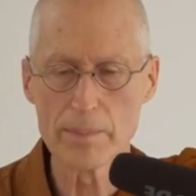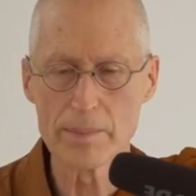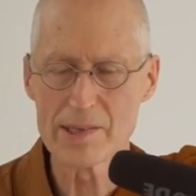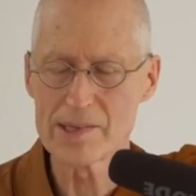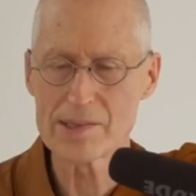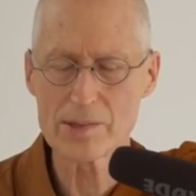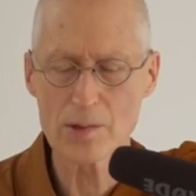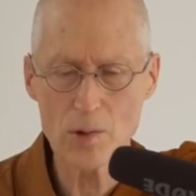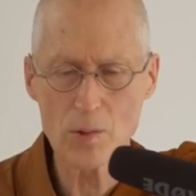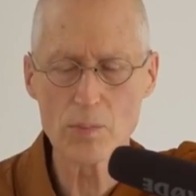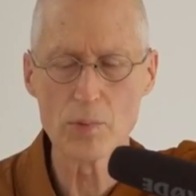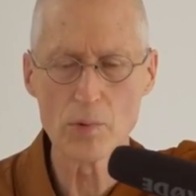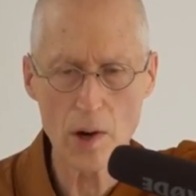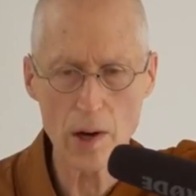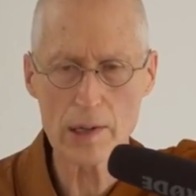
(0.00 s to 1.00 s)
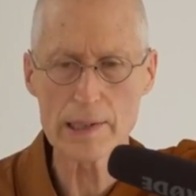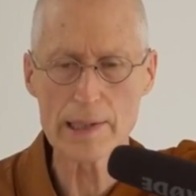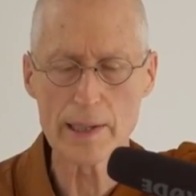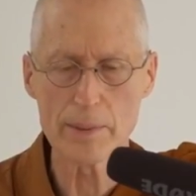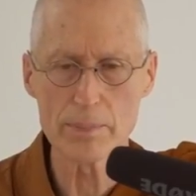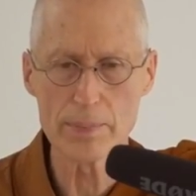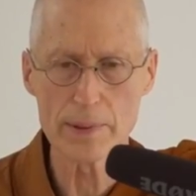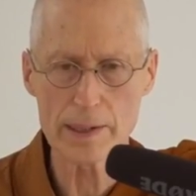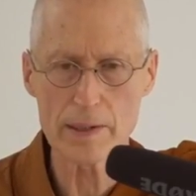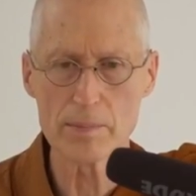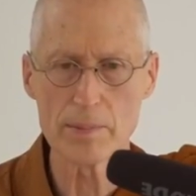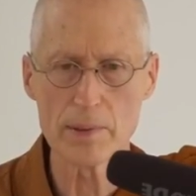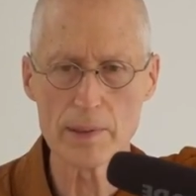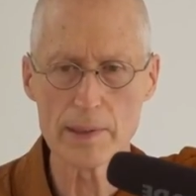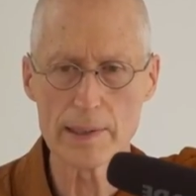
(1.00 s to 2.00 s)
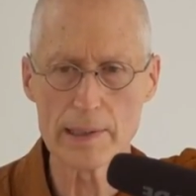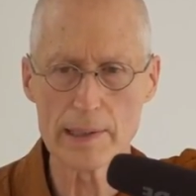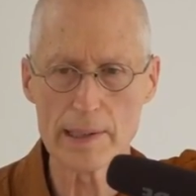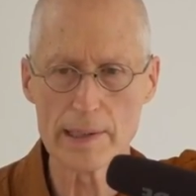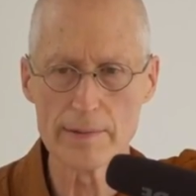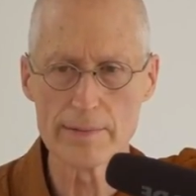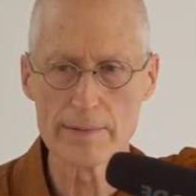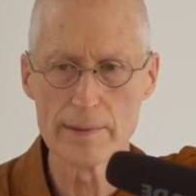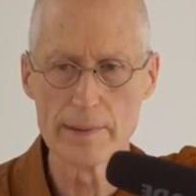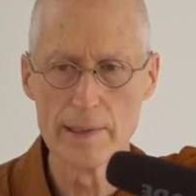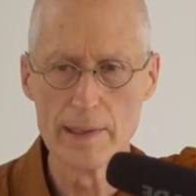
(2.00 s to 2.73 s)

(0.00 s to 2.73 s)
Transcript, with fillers: it's so broadly applicable in life